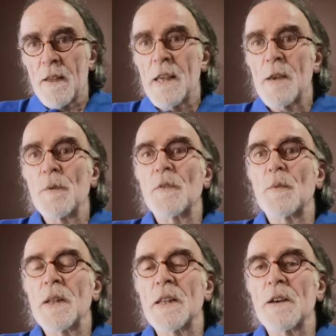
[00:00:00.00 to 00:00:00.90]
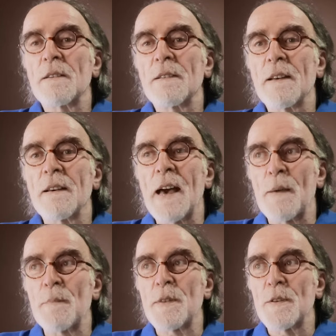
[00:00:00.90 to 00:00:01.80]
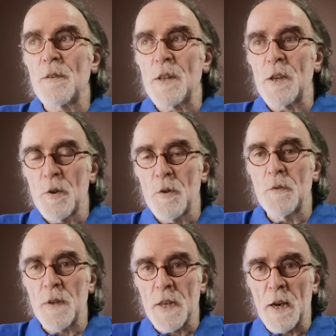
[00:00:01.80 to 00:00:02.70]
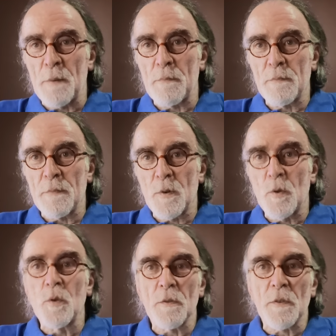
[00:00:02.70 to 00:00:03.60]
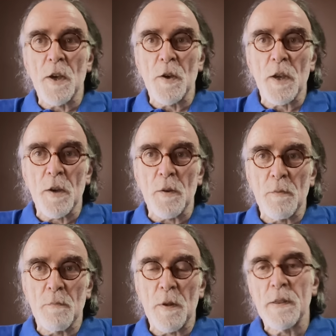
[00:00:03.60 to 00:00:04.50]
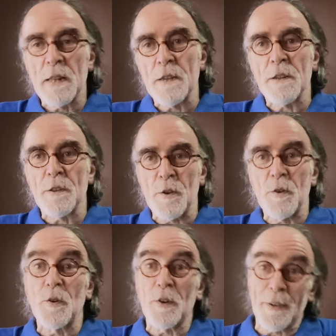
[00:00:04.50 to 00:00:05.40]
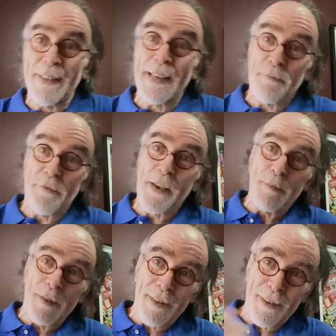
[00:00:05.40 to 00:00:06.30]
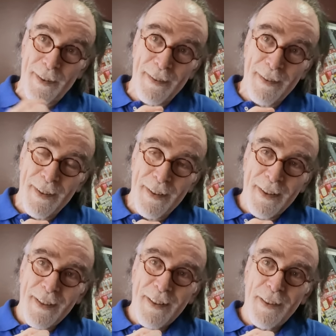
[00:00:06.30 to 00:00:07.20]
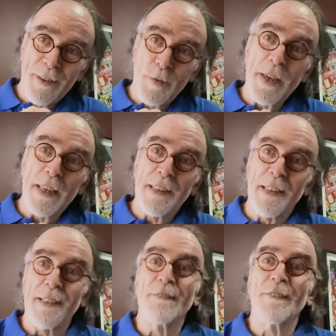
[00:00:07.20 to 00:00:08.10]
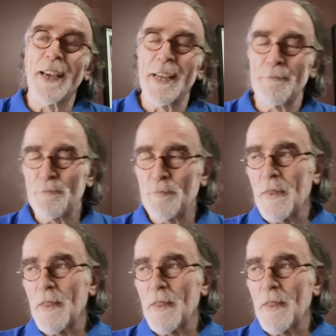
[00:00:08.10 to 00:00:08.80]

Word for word: He was the one that absolutely hoovered up all of cocoa, both London, New York, and that famous squeeze in, right?